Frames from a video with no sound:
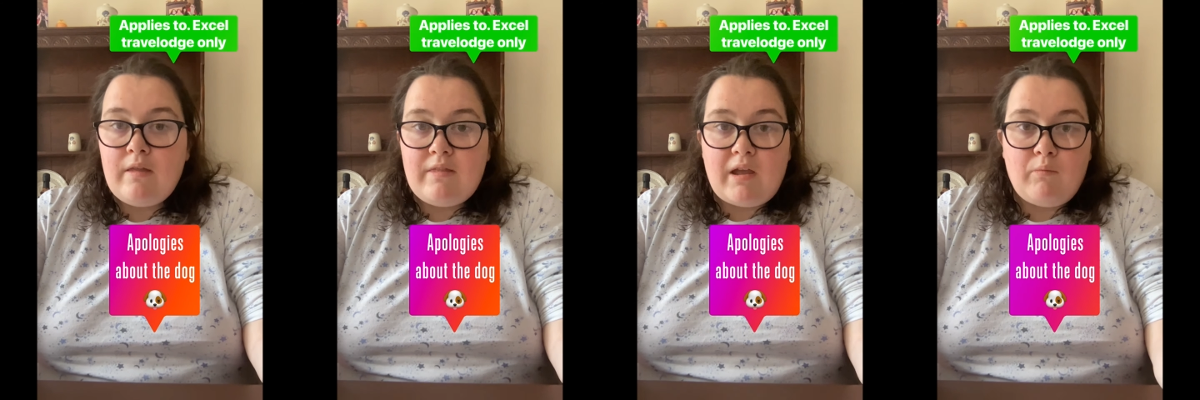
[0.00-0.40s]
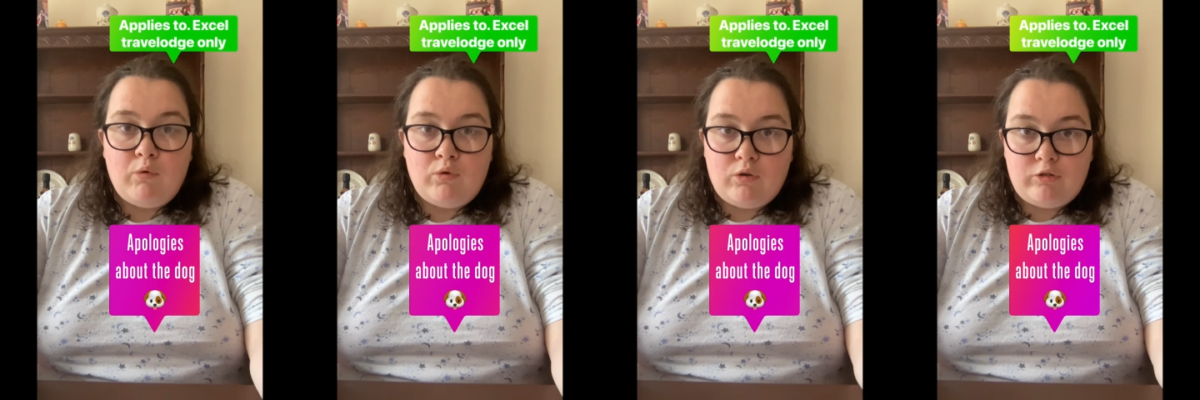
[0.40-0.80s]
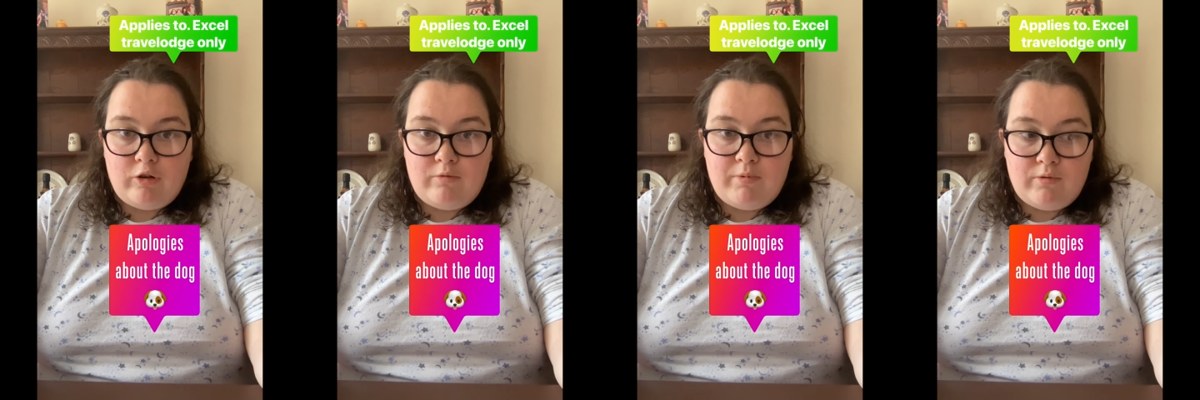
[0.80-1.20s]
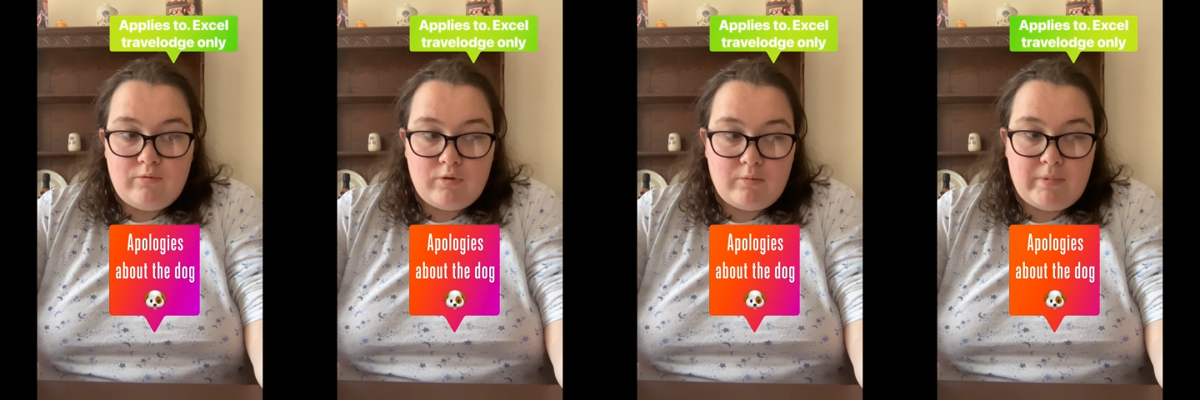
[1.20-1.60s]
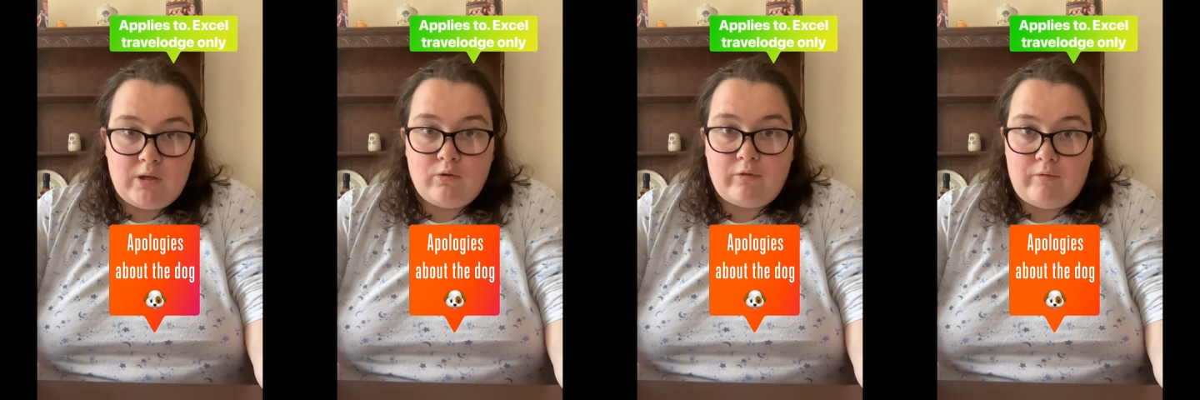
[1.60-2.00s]
they will not open
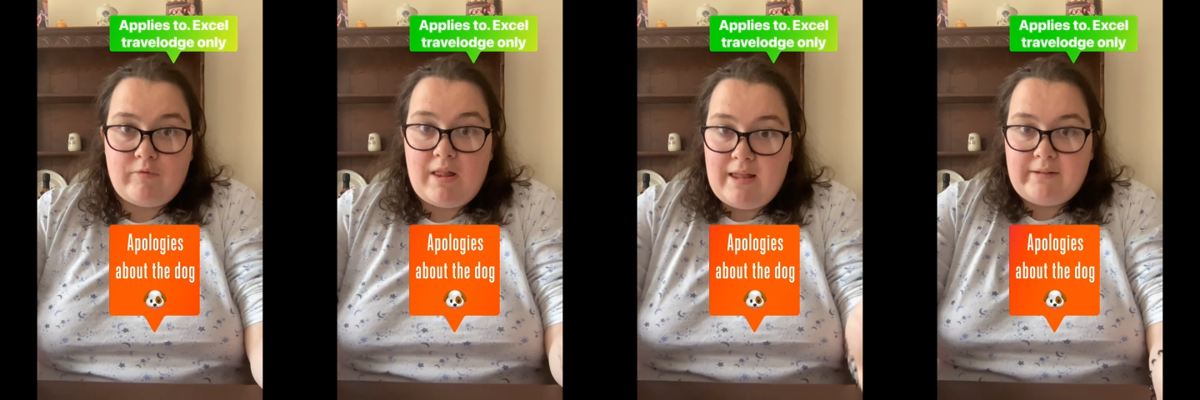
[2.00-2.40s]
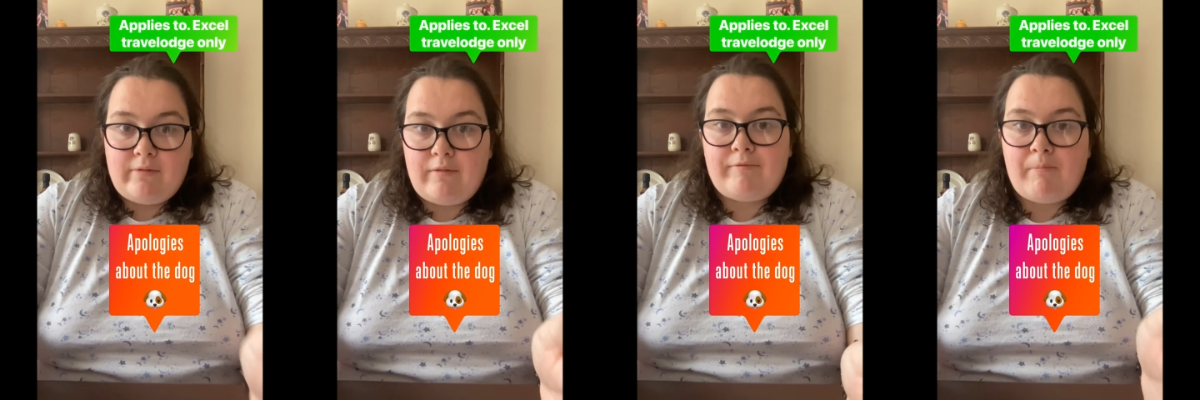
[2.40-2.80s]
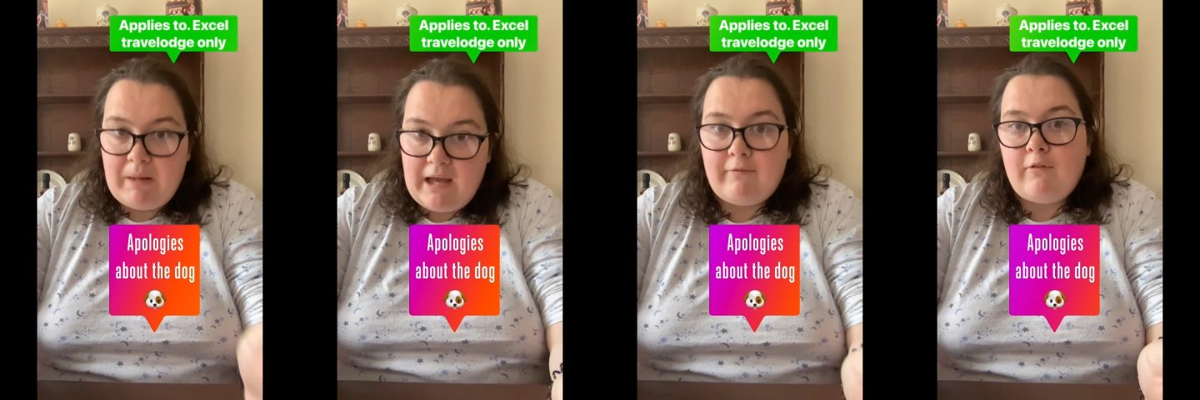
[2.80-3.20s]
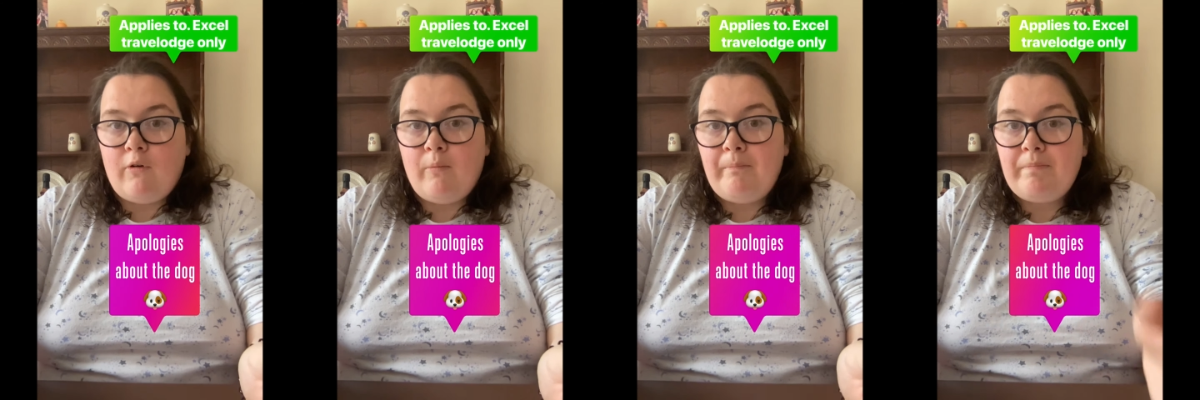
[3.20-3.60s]
because of the length of the platform.